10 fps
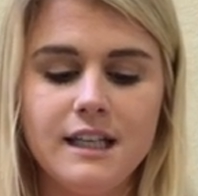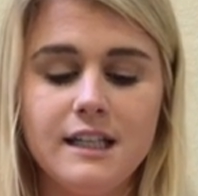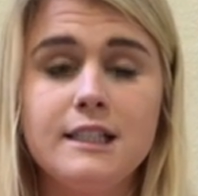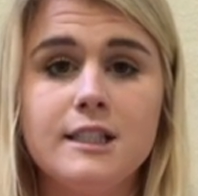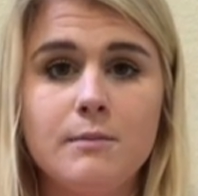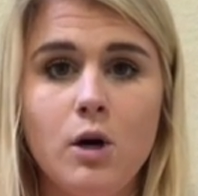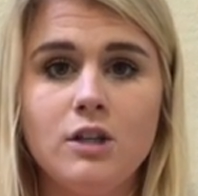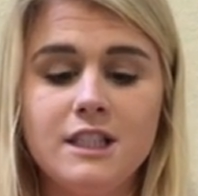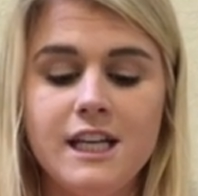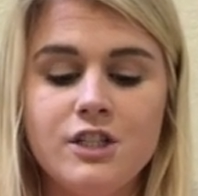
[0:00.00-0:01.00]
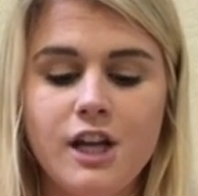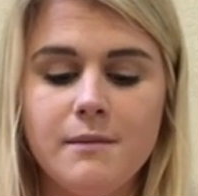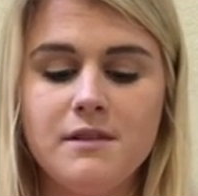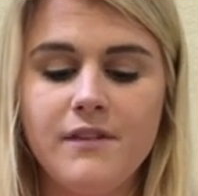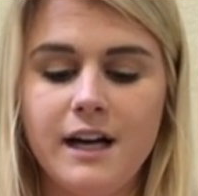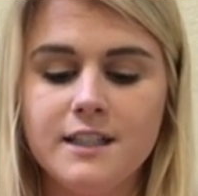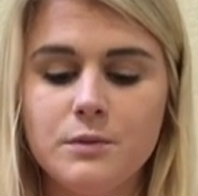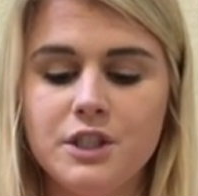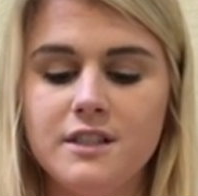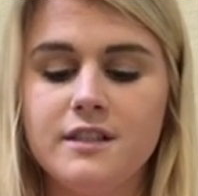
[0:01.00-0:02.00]
It is a small T-shaped device
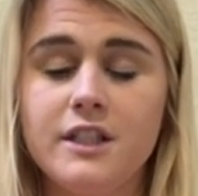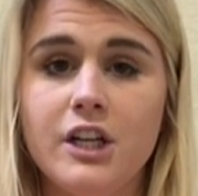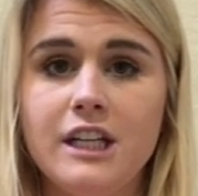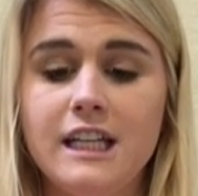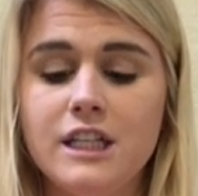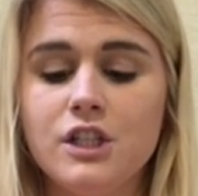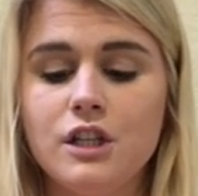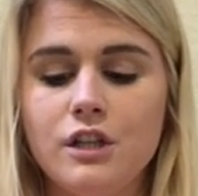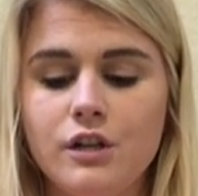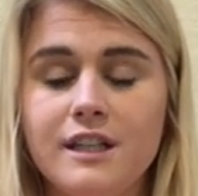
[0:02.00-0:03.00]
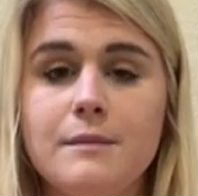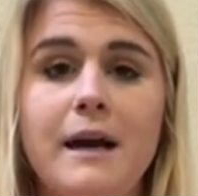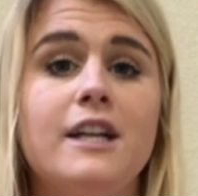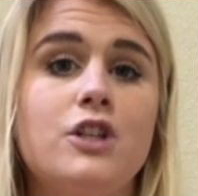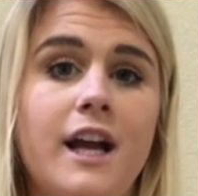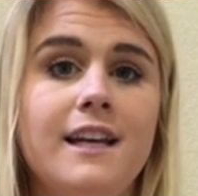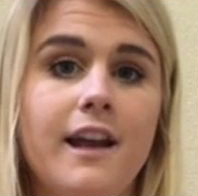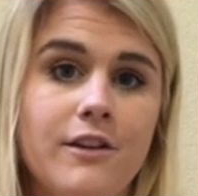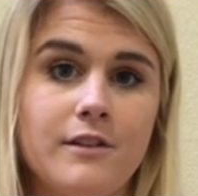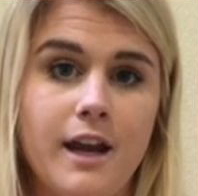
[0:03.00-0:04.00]
which is inserted into the uterus by a trained
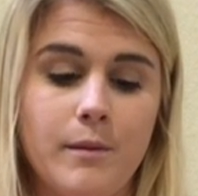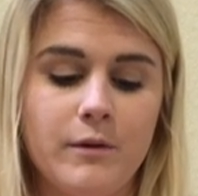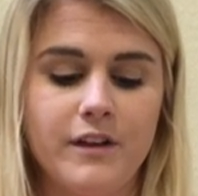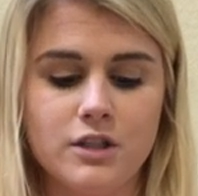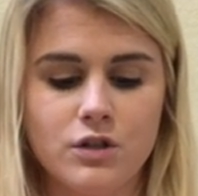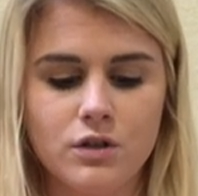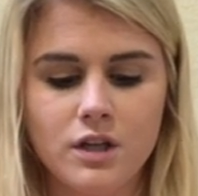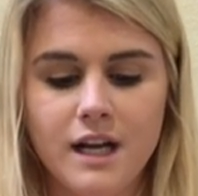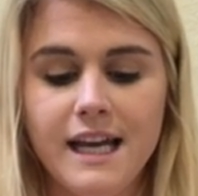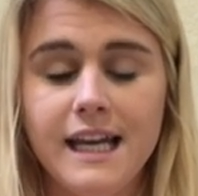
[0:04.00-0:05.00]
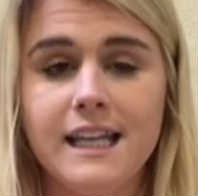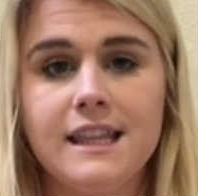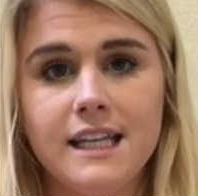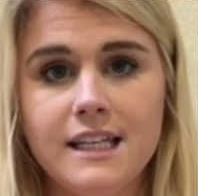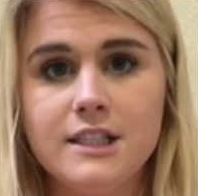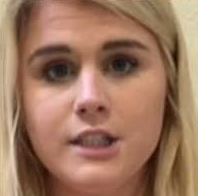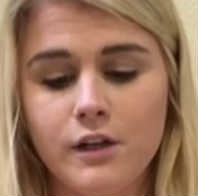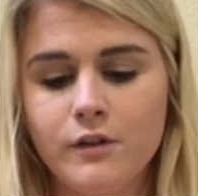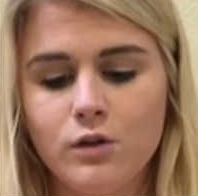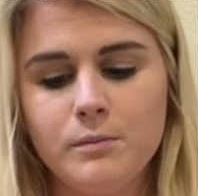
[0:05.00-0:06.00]
healthcare professional. It thickens
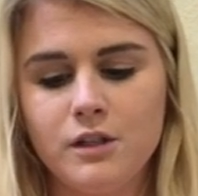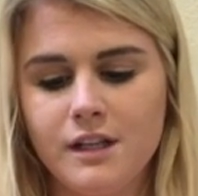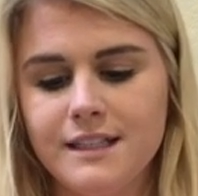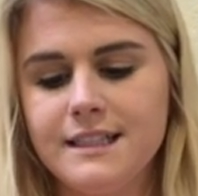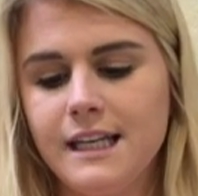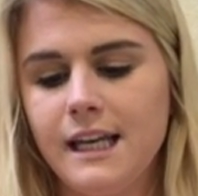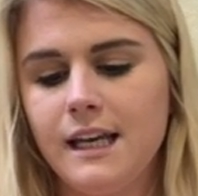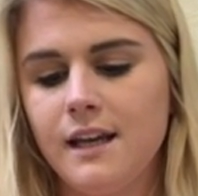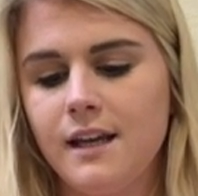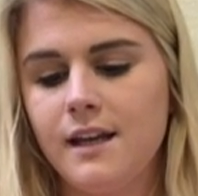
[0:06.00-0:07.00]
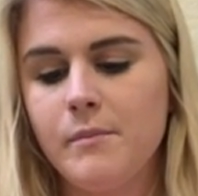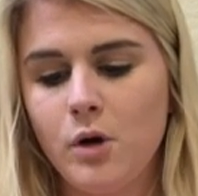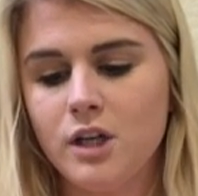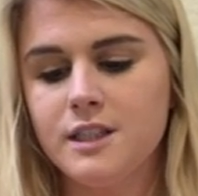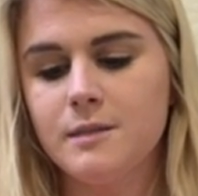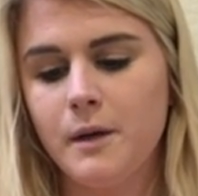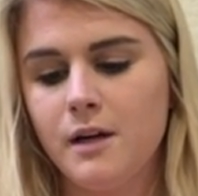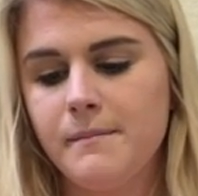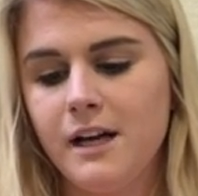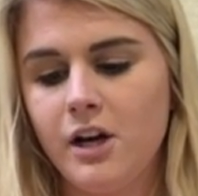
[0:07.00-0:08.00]
cervical mucus, imparts
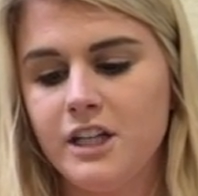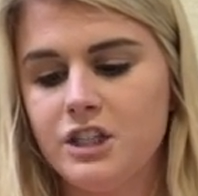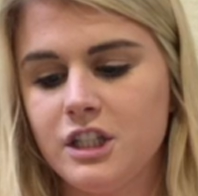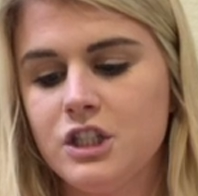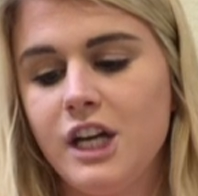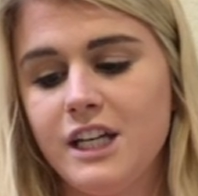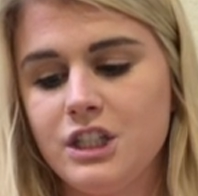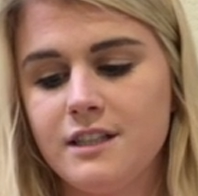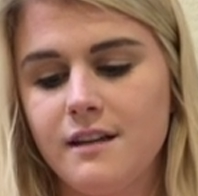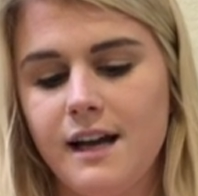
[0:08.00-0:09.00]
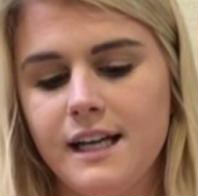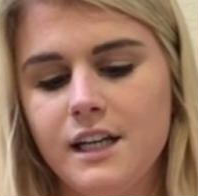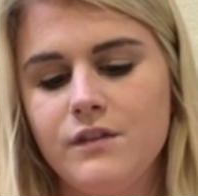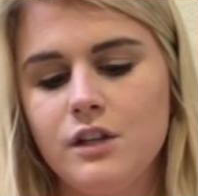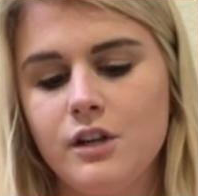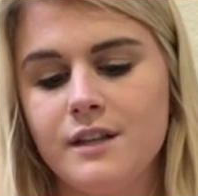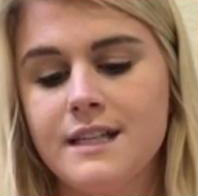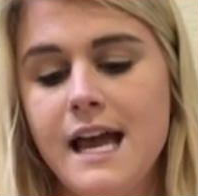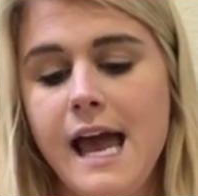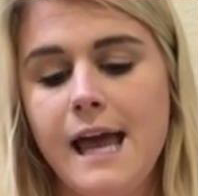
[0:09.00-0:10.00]
sperm migration, changes the lining of the uterus,
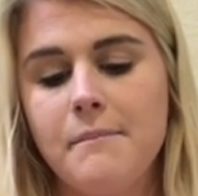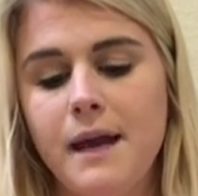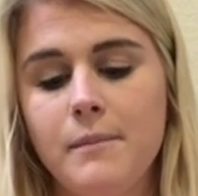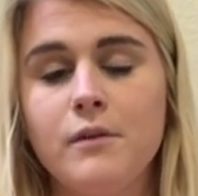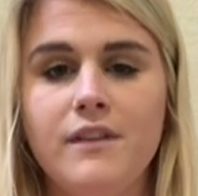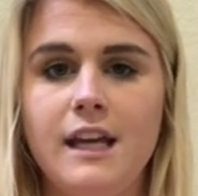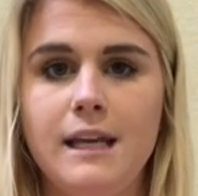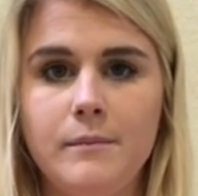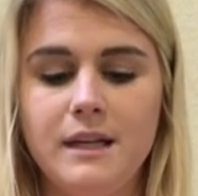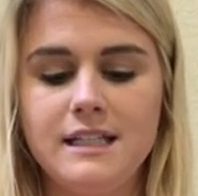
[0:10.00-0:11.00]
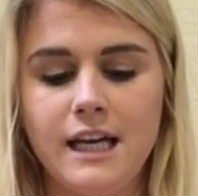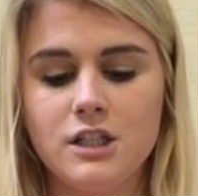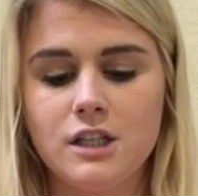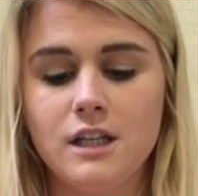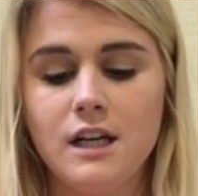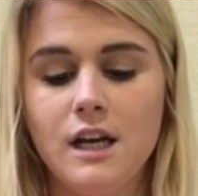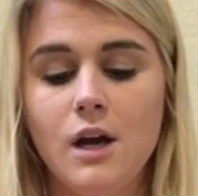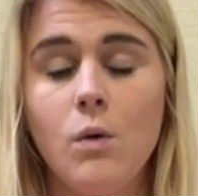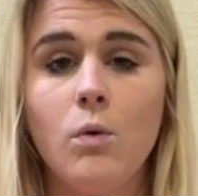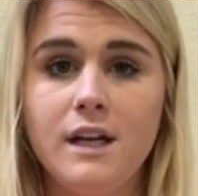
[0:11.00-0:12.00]
and may prevent implantation.
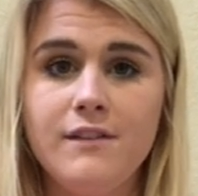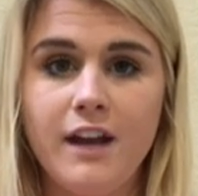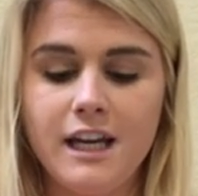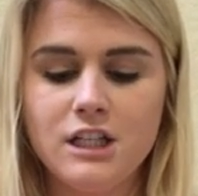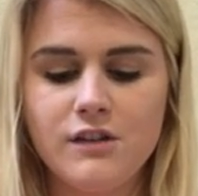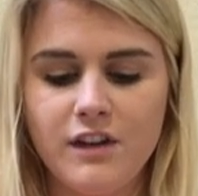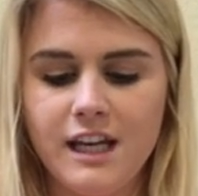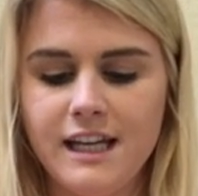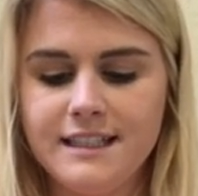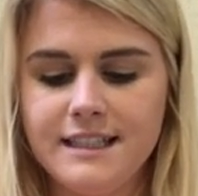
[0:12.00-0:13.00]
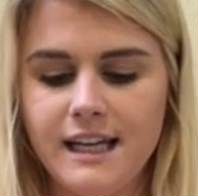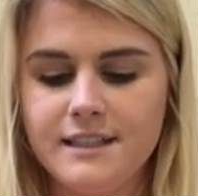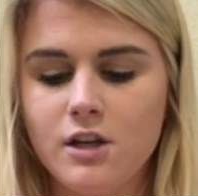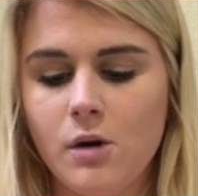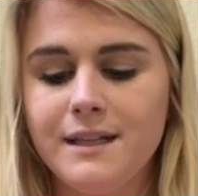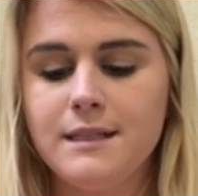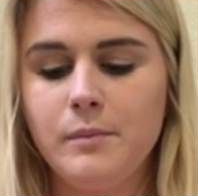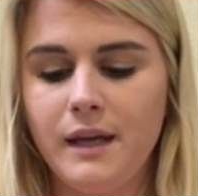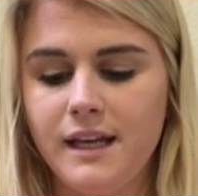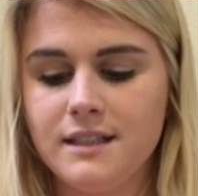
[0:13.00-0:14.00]
One advantage of it is that it's always in
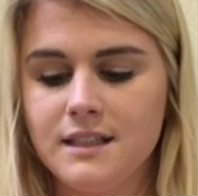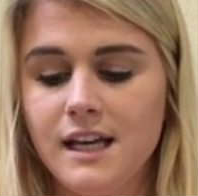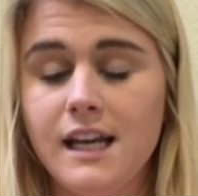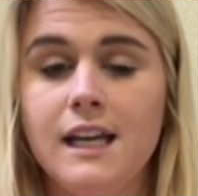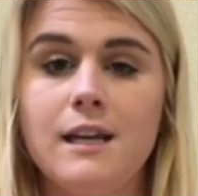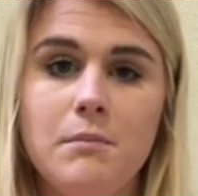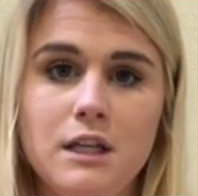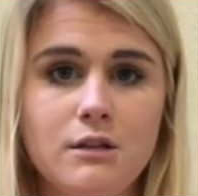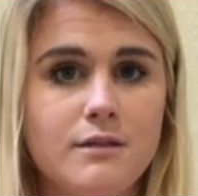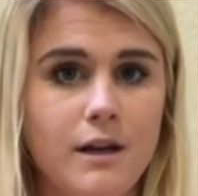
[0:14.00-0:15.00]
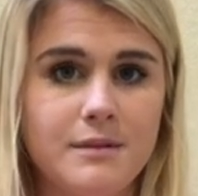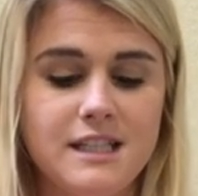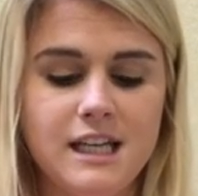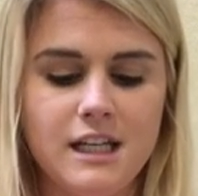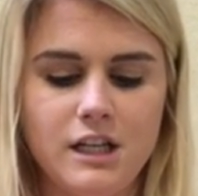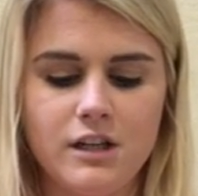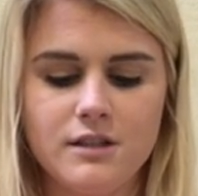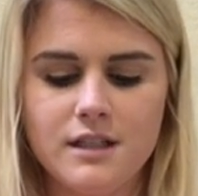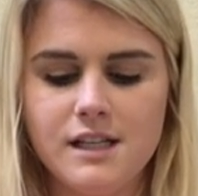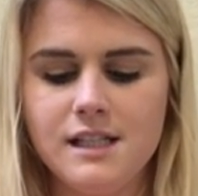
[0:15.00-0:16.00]
place. It can be used up to 10
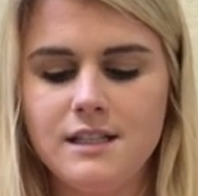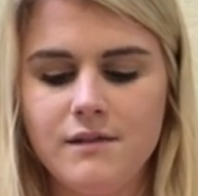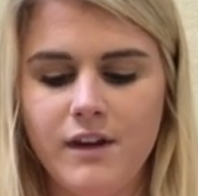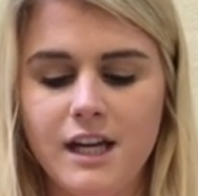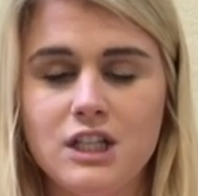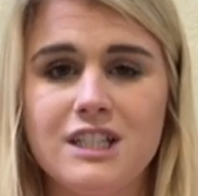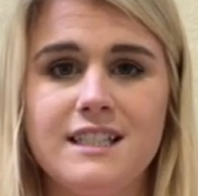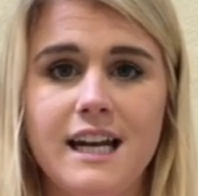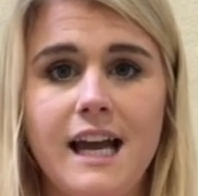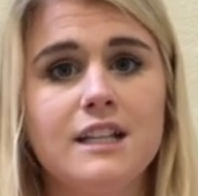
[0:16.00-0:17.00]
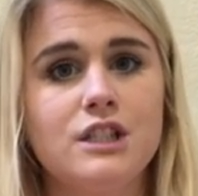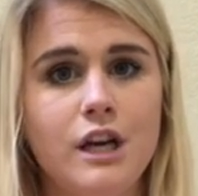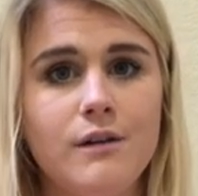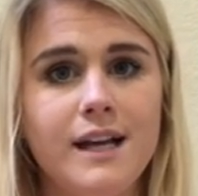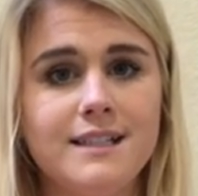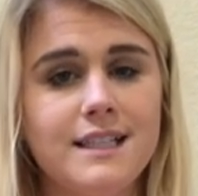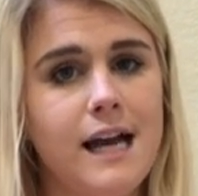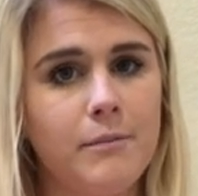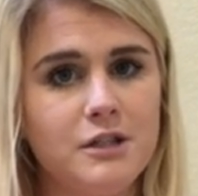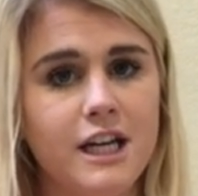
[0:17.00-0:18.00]
years. A disadvantage is that it has no
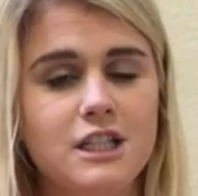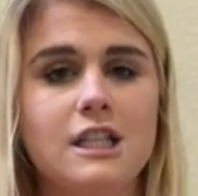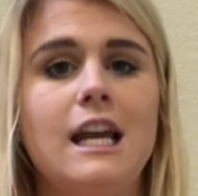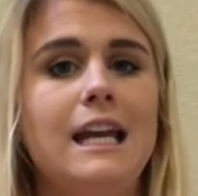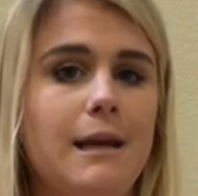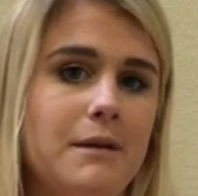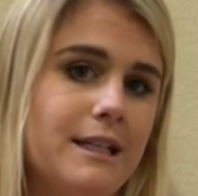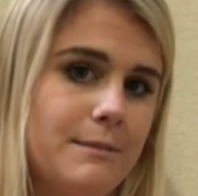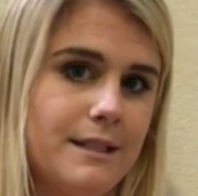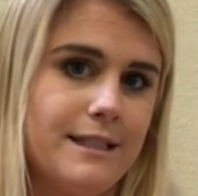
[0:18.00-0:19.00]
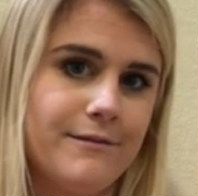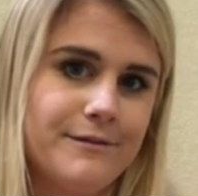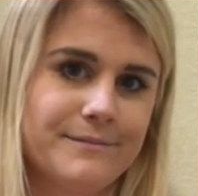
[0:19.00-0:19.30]
STI protection and can be expensive.